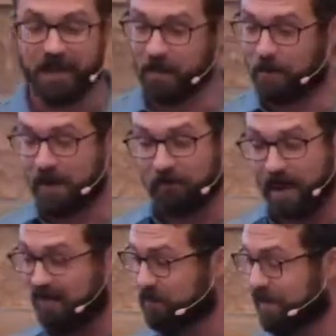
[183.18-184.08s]
About
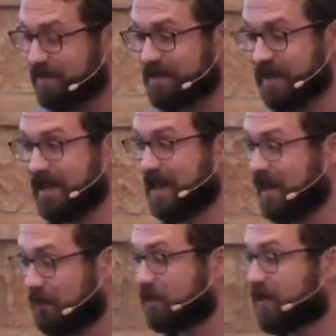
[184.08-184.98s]
five minutes in, I
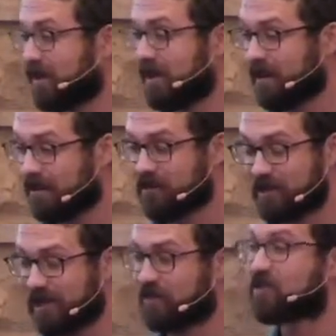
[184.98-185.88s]
kept her here
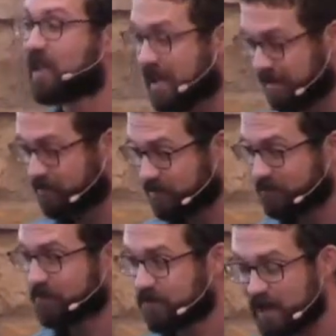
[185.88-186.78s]
saying "sace,
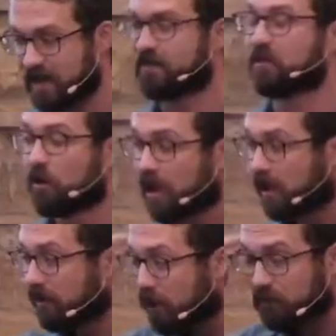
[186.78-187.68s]
sace." Okay,
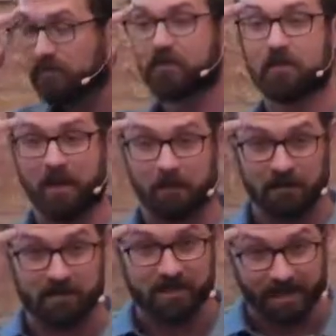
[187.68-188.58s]
that was that
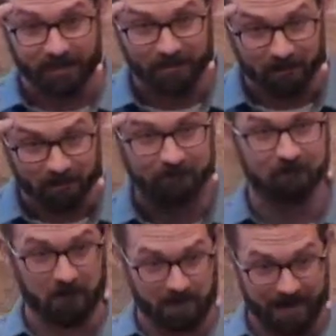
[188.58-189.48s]
means six.
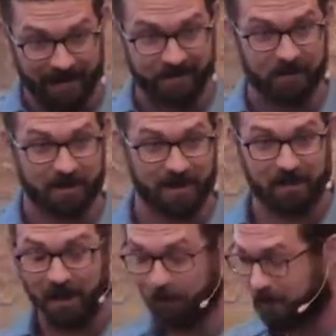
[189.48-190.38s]
All right, so I got
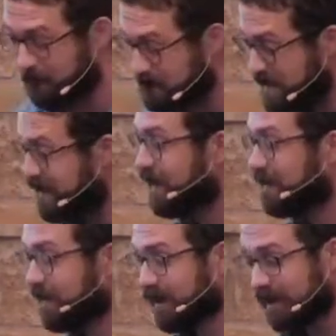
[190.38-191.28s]
that one.
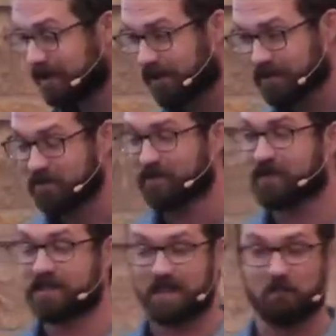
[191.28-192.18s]
And then later on, she
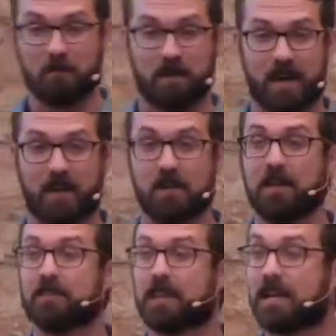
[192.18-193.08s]
said something about
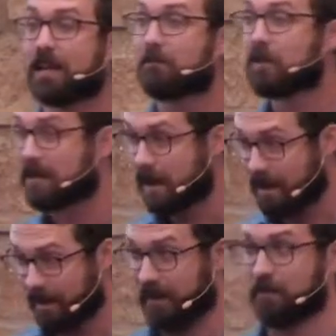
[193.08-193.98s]
de la
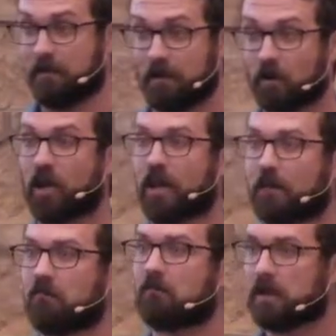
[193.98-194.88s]
mañana. Okay,
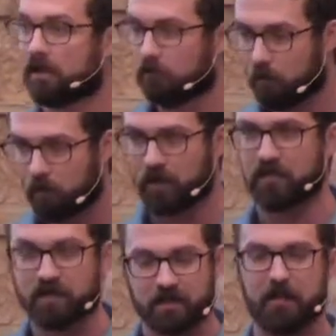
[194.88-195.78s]
in the morning,
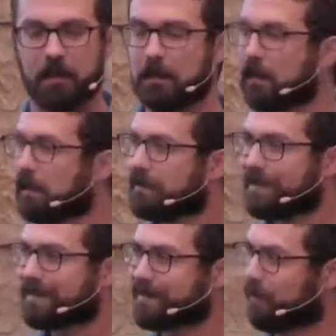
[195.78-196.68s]
six,
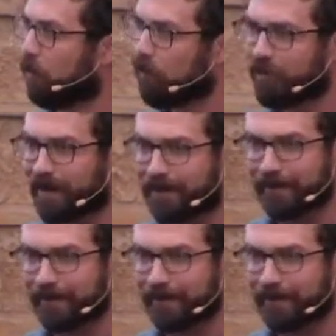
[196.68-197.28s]
six in the morning